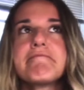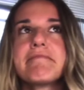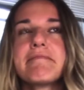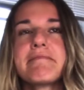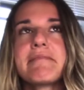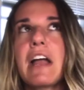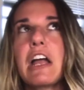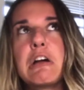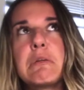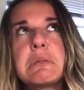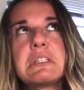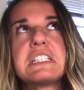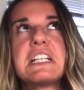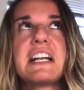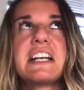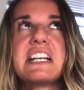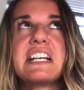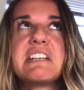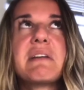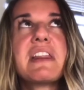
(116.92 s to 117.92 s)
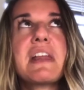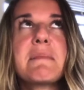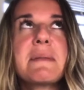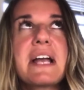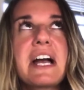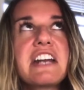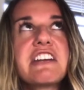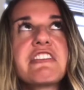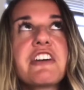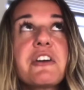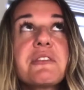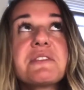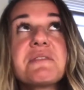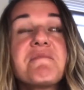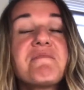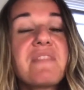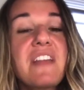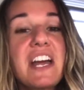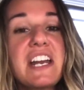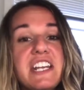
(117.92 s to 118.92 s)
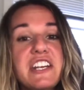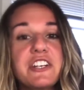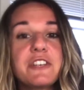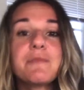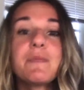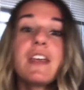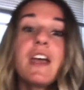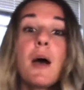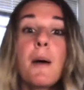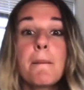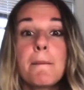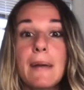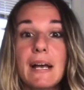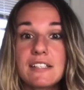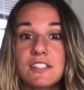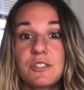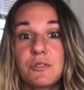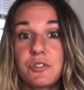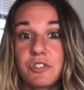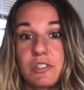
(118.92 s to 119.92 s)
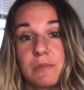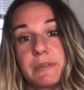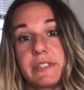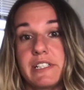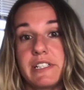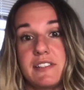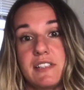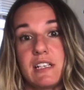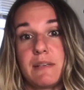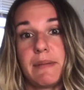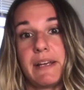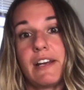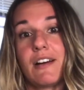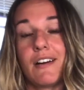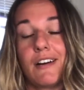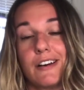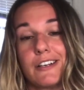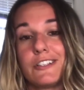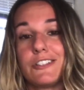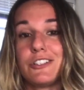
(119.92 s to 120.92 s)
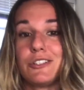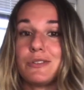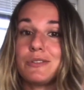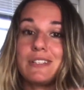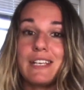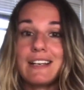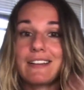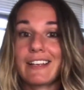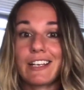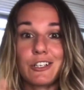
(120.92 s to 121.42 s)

I hope it's not anyway, that'd be kind of gross. Anywho, pesto is super easy to make. All you do, take like a